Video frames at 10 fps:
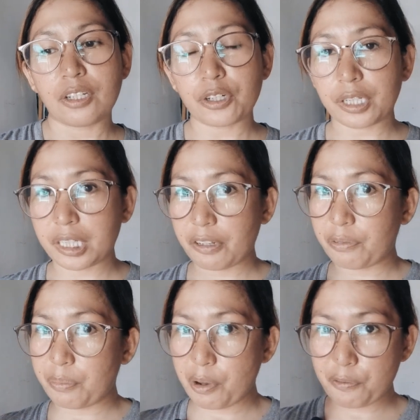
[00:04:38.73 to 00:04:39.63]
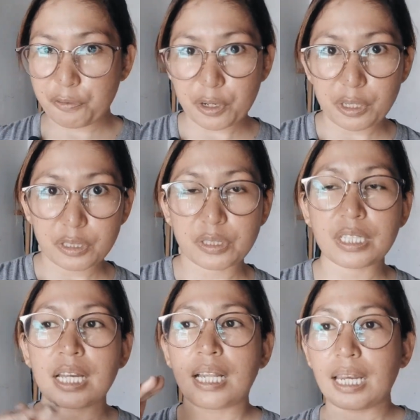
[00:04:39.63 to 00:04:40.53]
then, you're gonna give them your first,
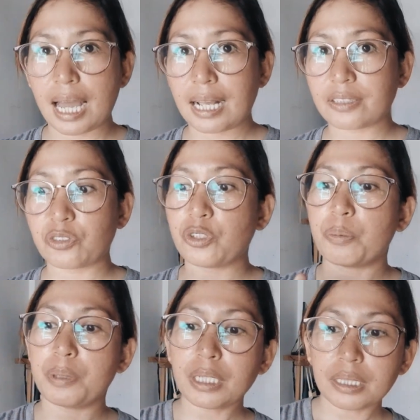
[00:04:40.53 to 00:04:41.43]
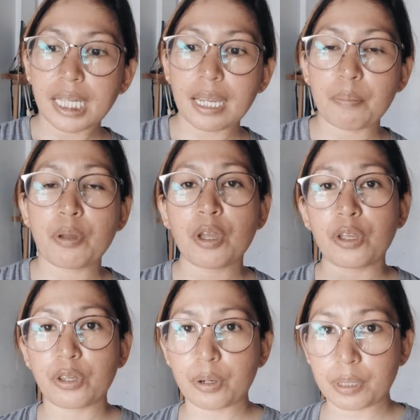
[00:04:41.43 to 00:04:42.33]
last, your middle name,
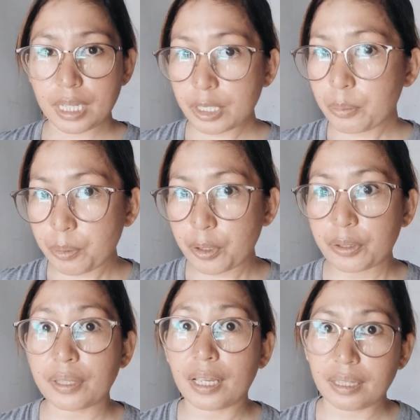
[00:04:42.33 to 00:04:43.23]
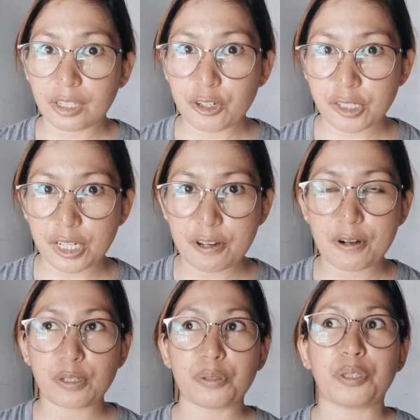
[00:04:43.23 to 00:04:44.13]
your date of birth, and then your
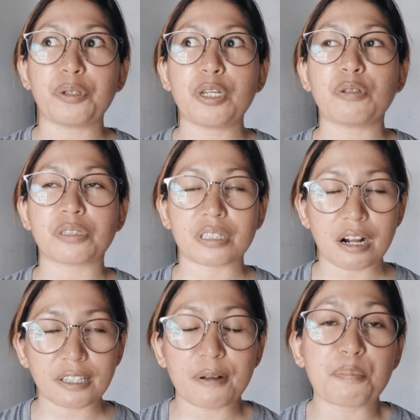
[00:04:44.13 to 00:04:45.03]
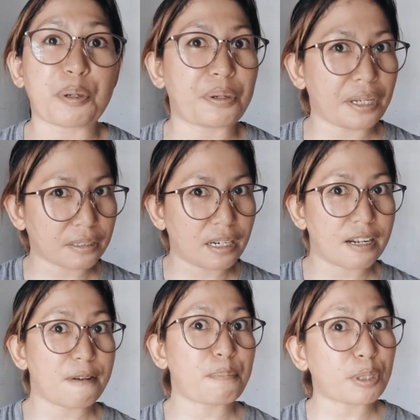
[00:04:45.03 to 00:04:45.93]
gender. So, ito na yung start ng pag-collect
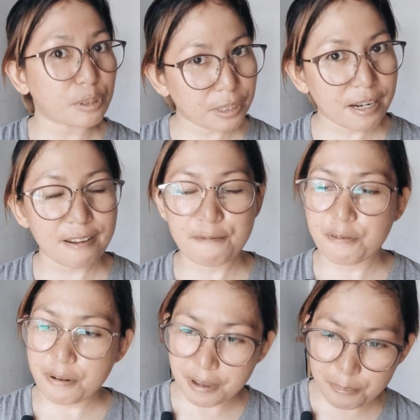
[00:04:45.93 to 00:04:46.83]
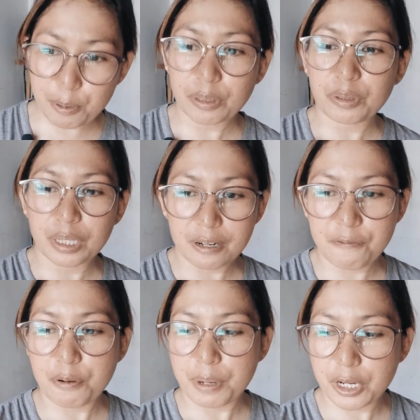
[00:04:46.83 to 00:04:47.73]
nila ng personal
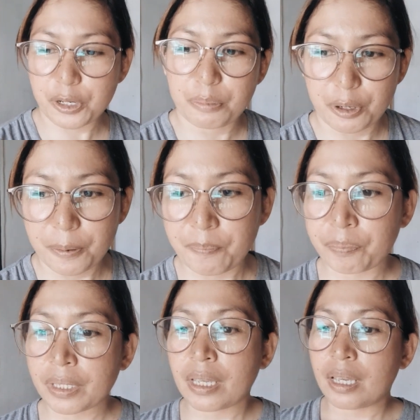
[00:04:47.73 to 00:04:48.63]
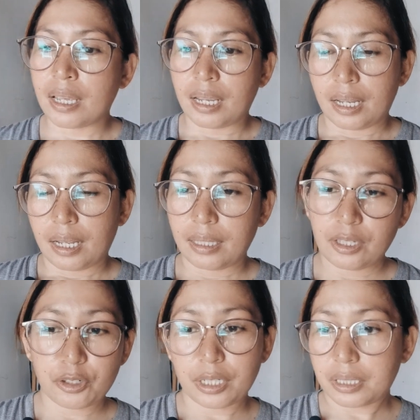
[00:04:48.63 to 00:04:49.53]
information mo. And
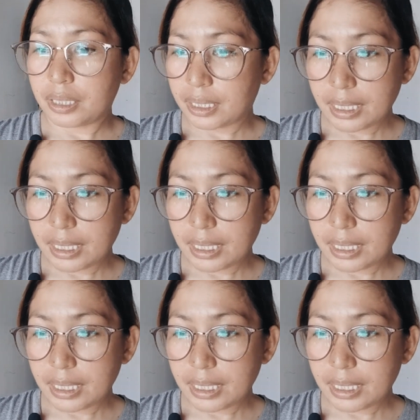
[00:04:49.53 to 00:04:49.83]
then you can click